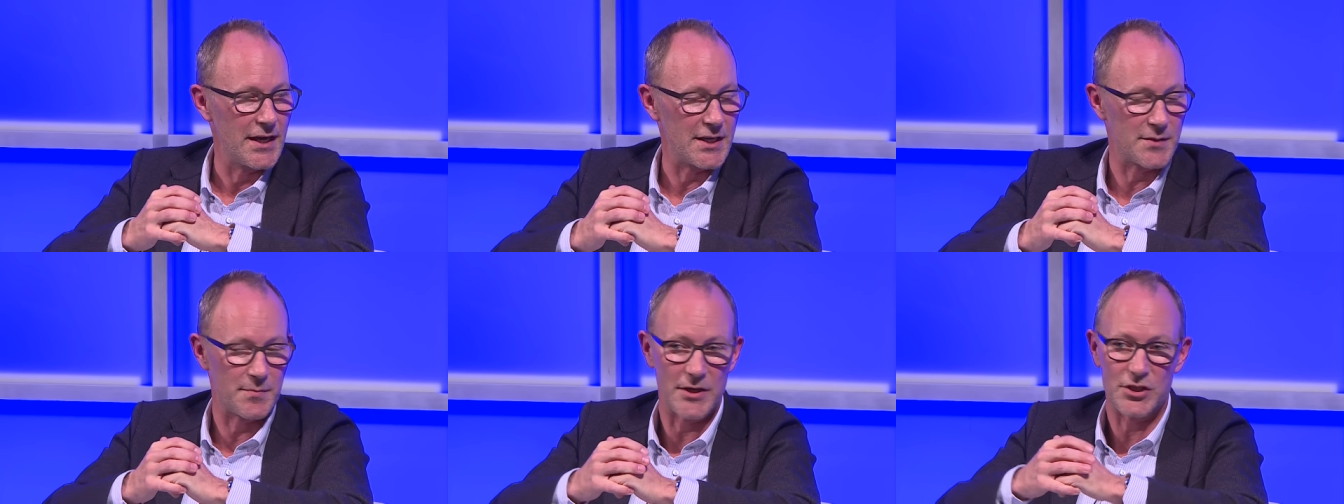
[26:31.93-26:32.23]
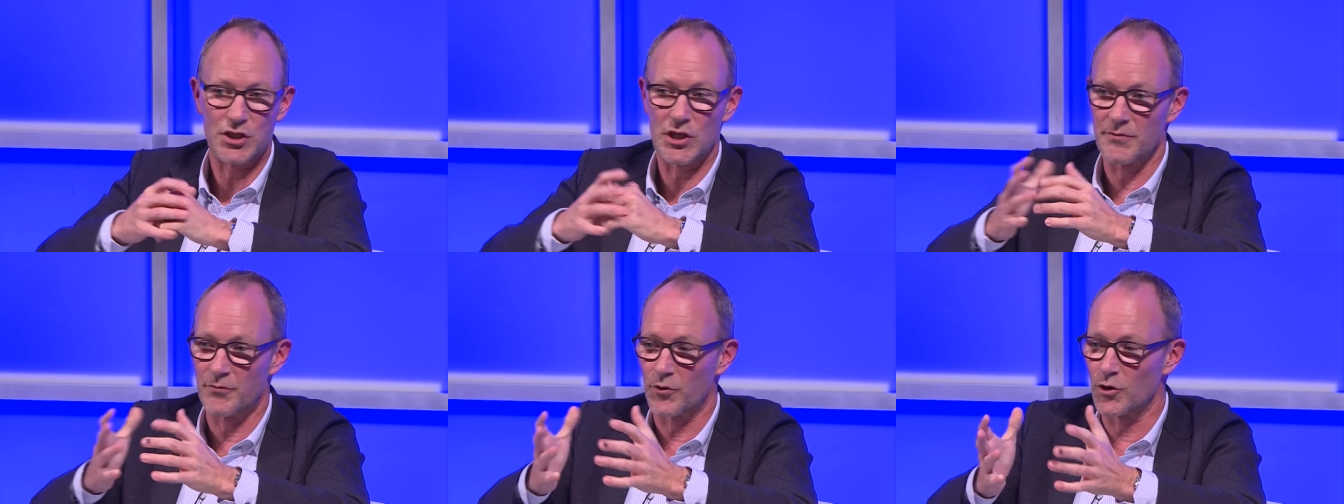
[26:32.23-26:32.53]

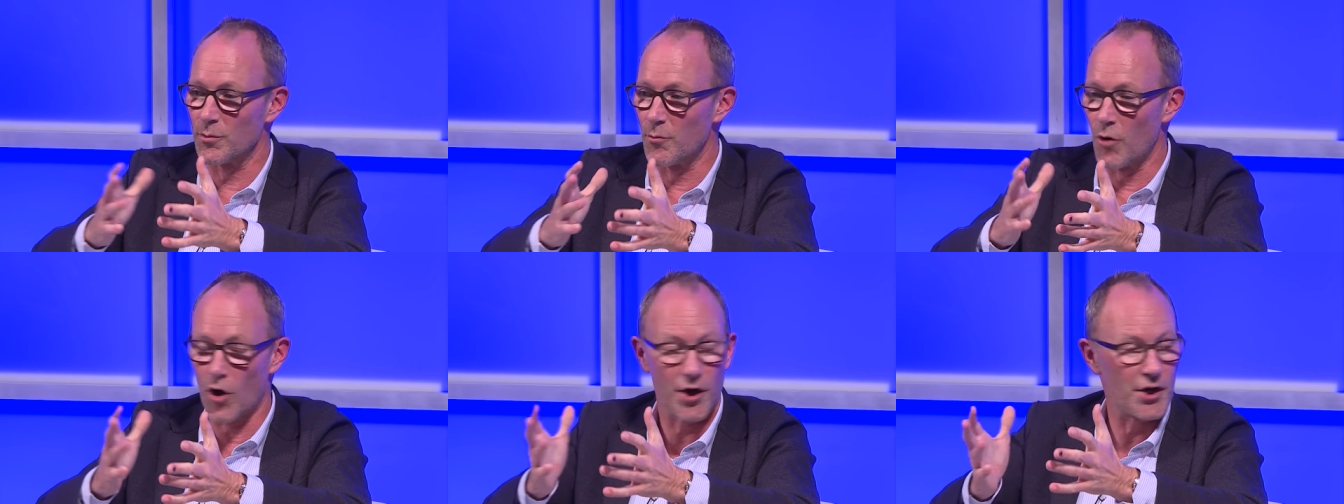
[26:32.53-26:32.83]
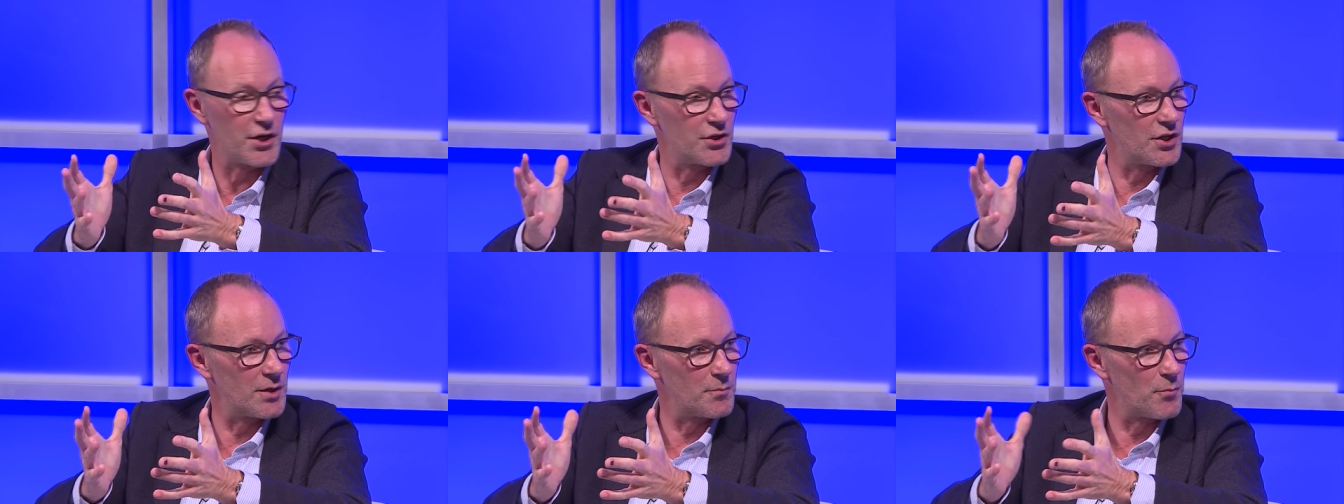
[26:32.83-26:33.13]
Especially for the
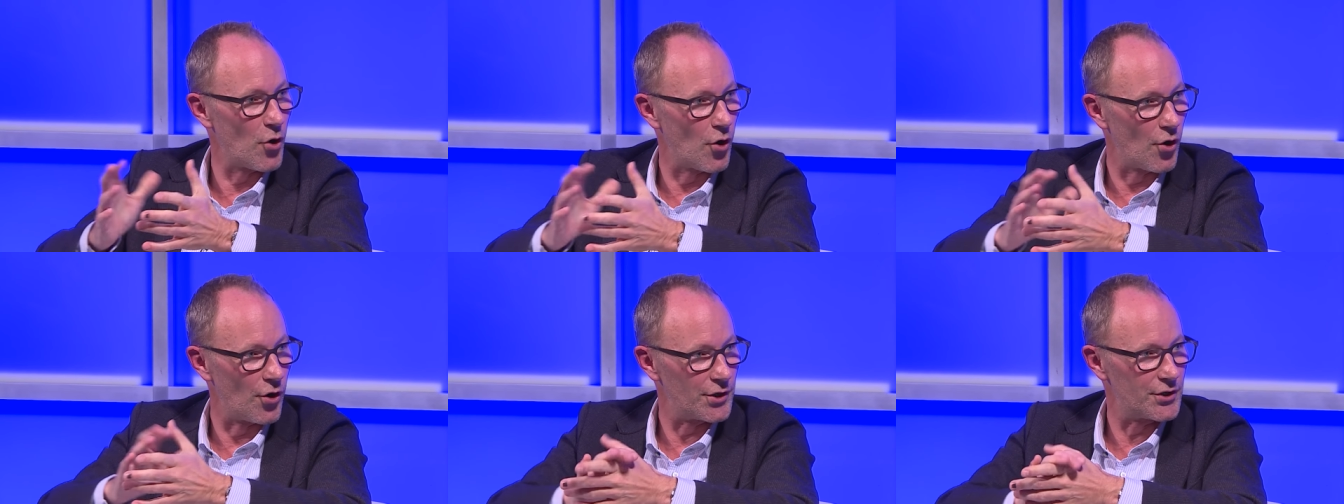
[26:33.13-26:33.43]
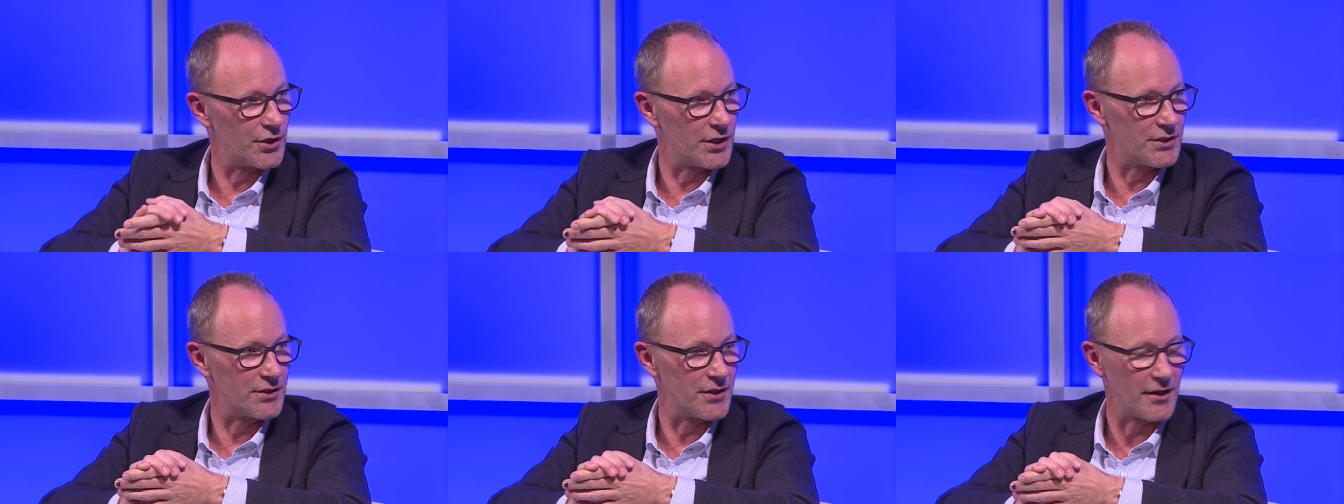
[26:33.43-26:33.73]
marketing part,
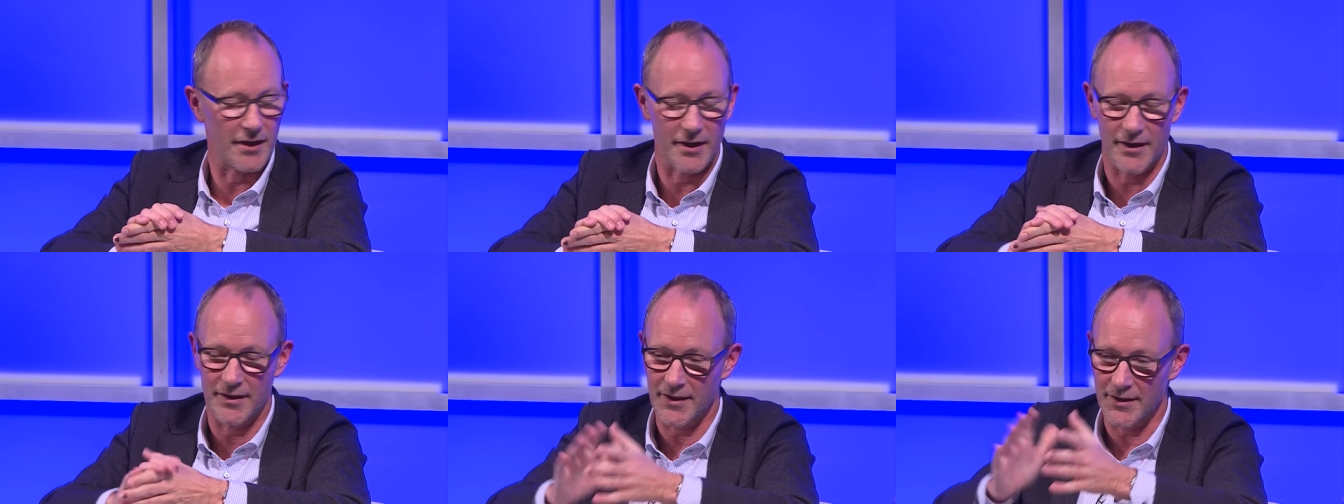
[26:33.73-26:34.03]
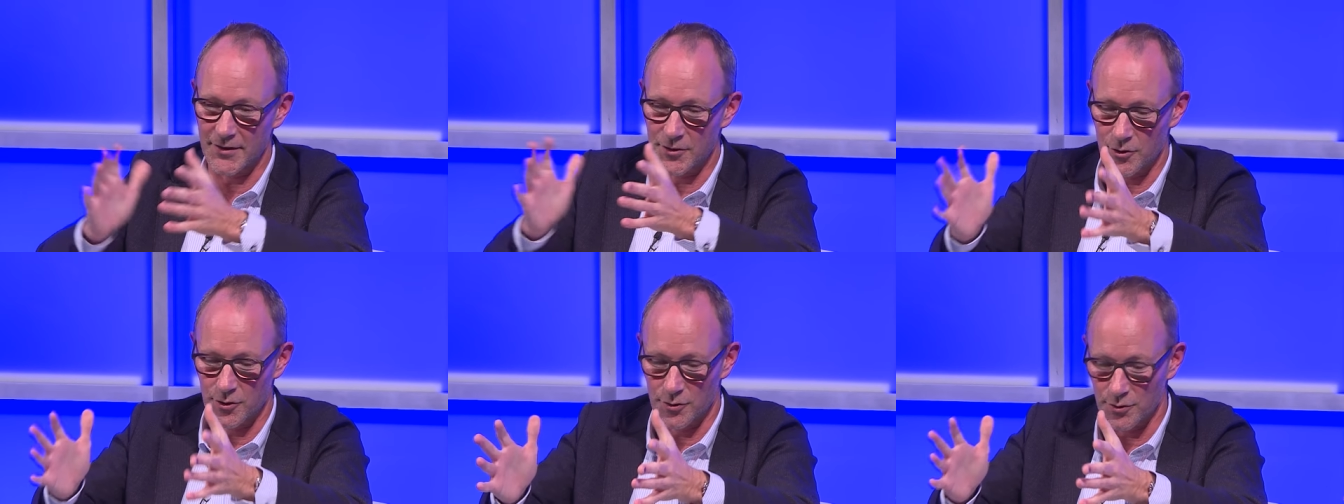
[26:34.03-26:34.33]
that uh,
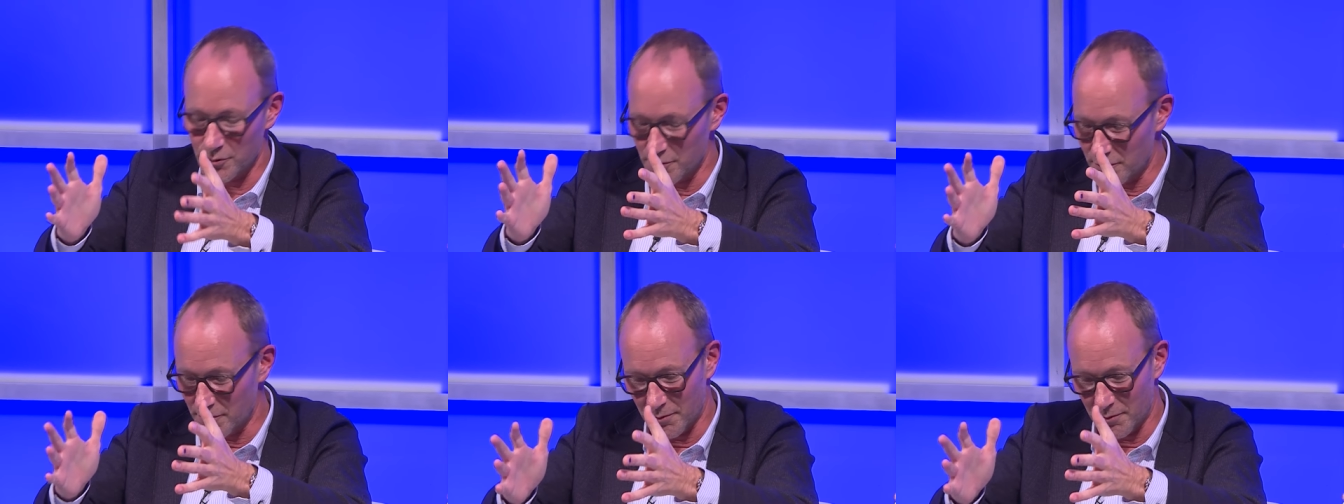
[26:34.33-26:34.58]
that you